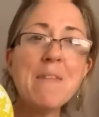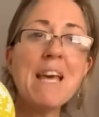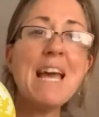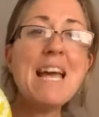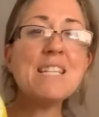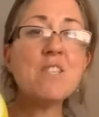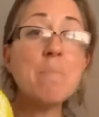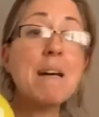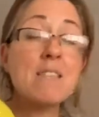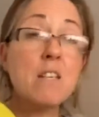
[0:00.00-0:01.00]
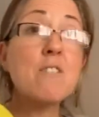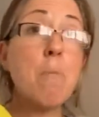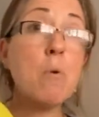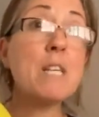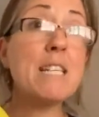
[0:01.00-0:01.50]
it's about the size of a
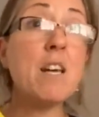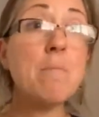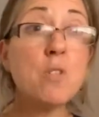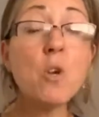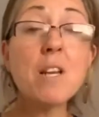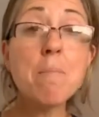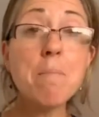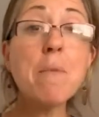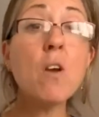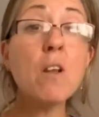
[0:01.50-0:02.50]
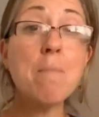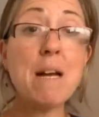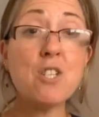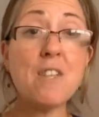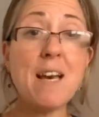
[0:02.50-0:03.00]
Malteser. So you can
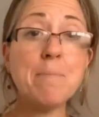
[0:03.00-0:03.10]
imagine that.